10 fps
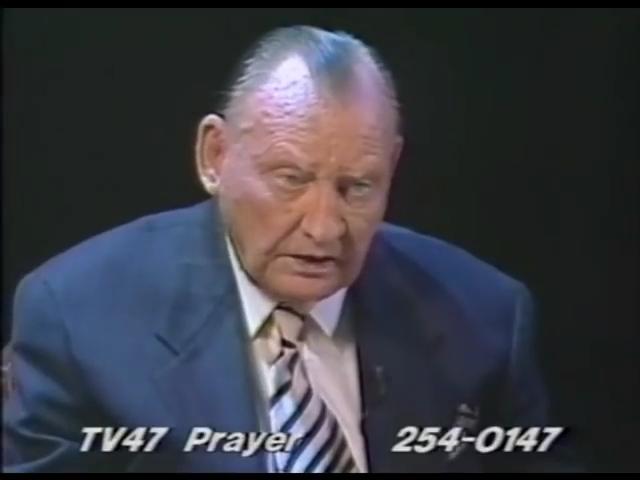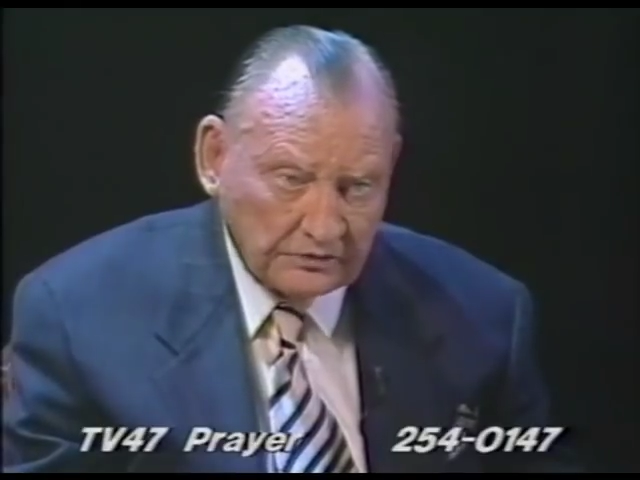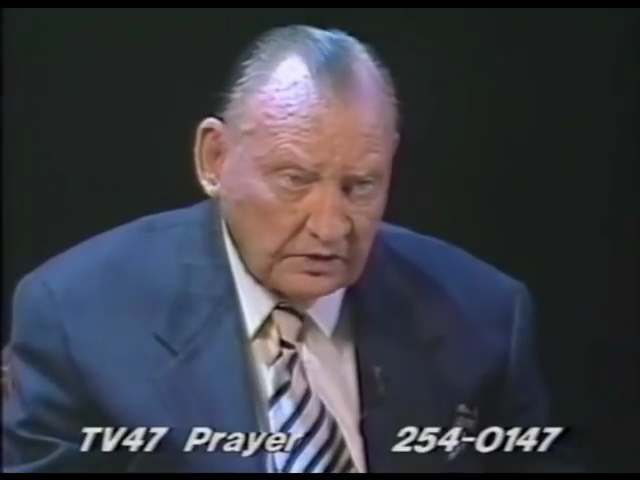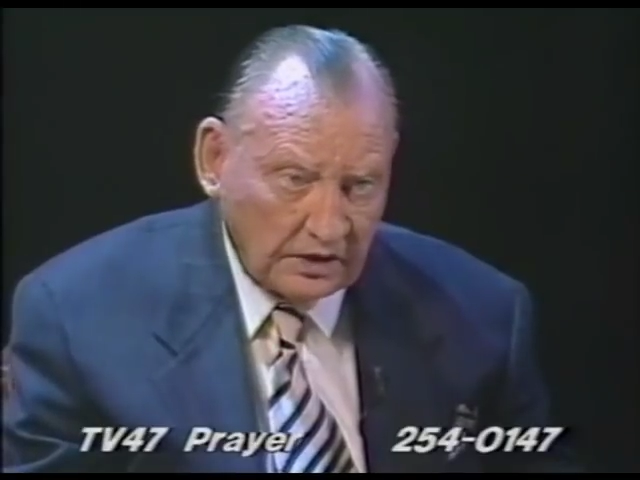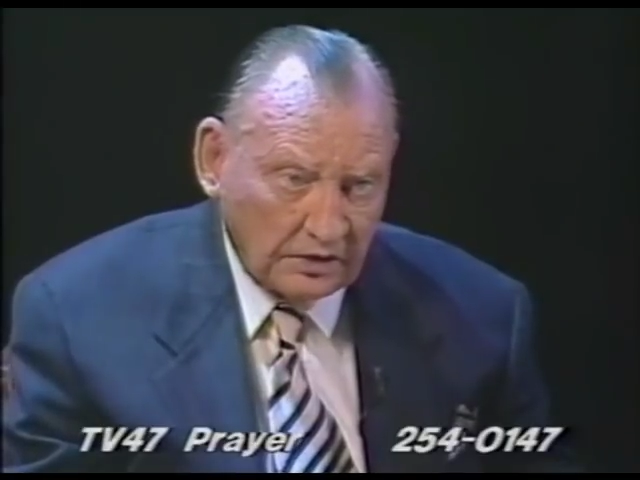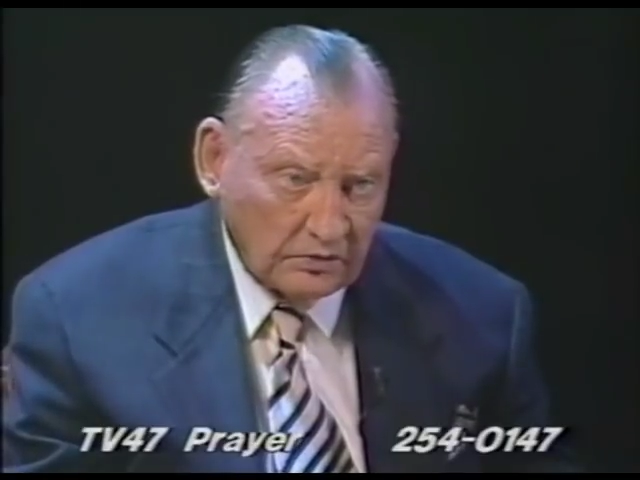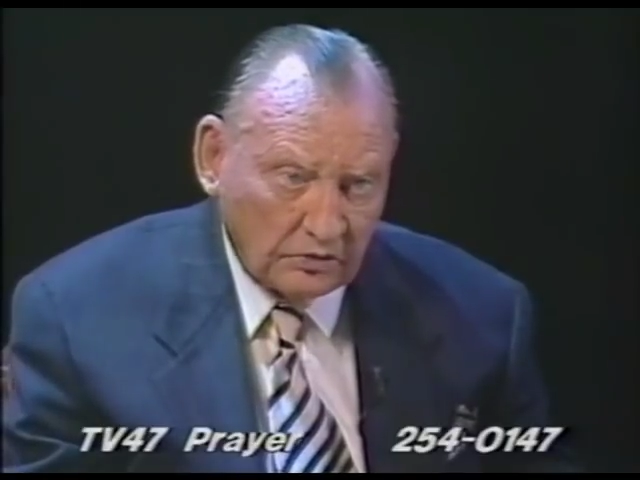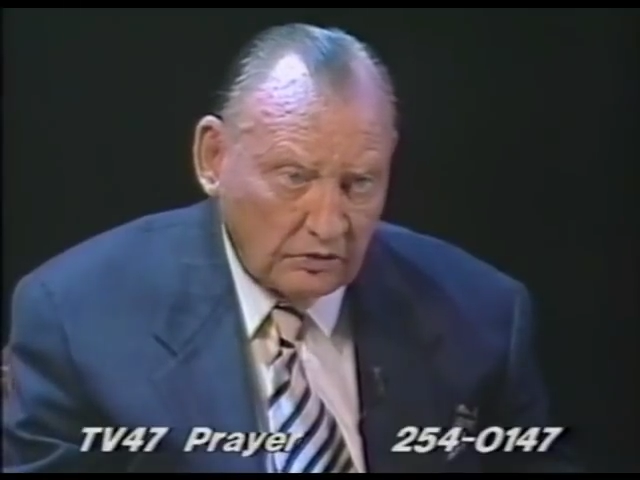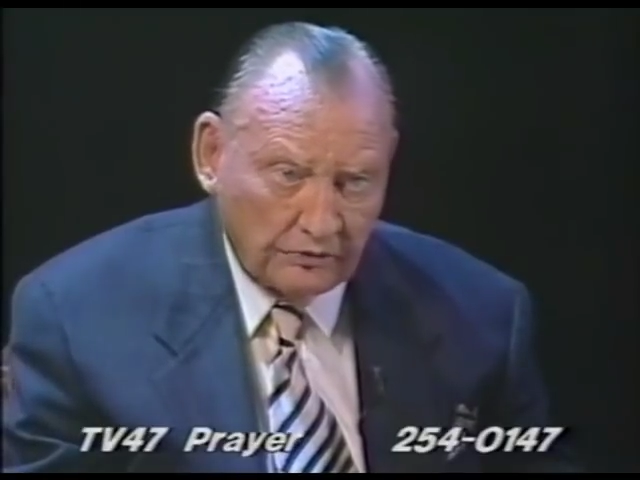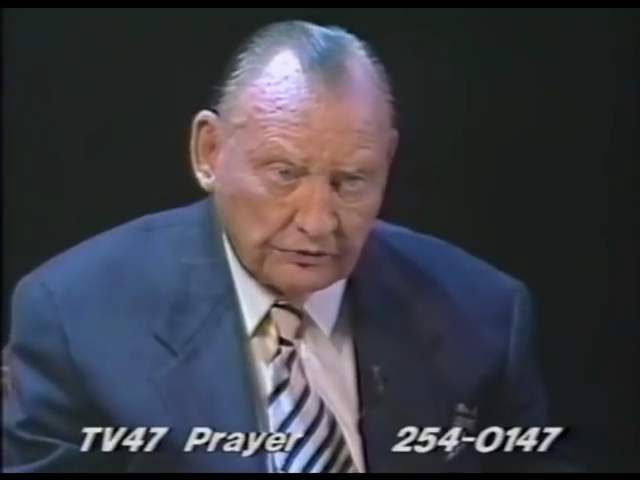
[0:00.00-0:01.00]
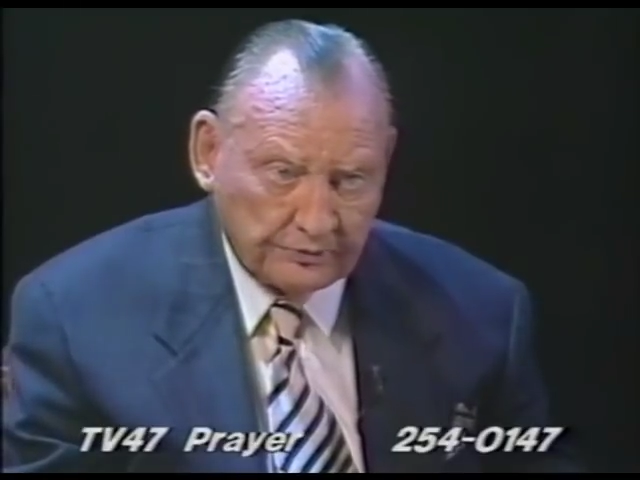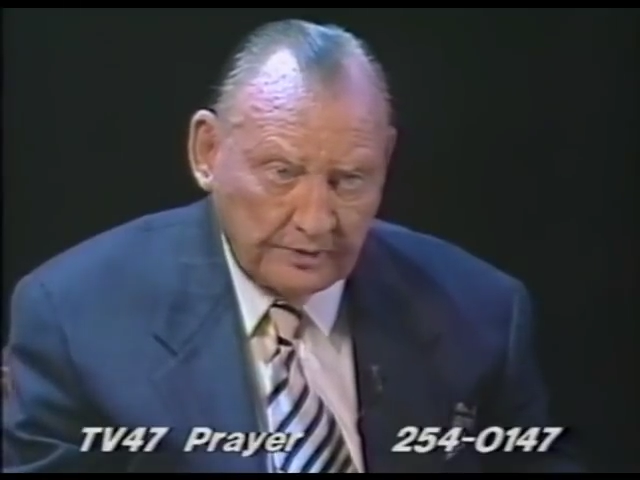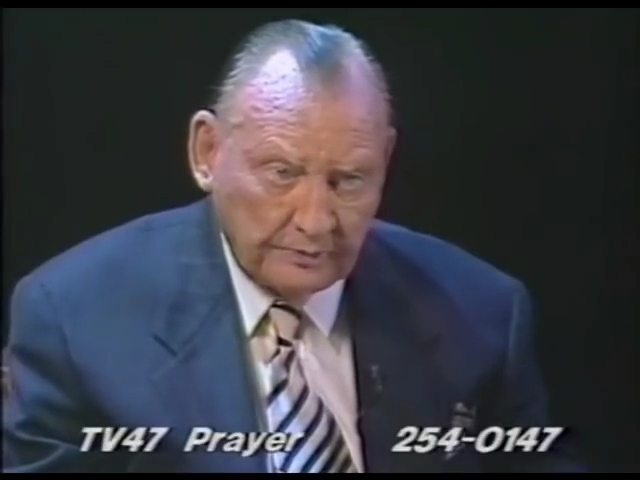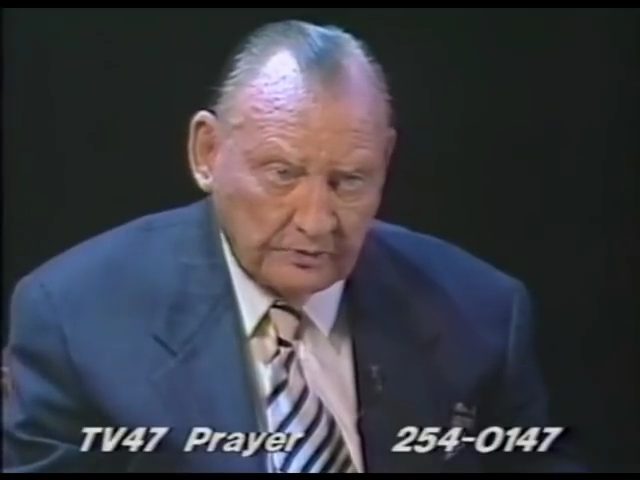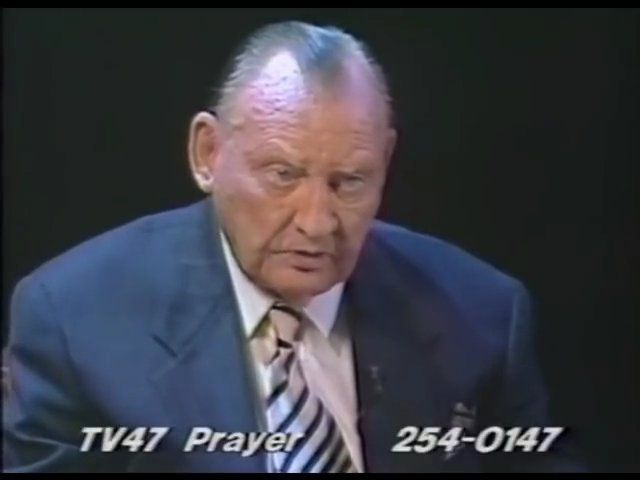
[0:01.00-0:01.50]
said, I don't know those
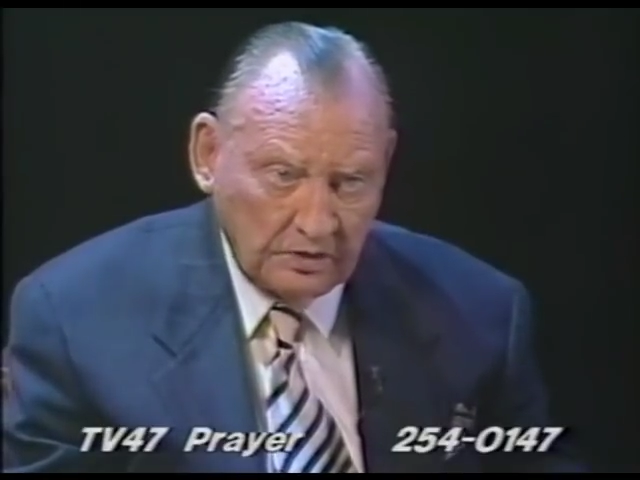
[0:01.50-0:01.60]
people.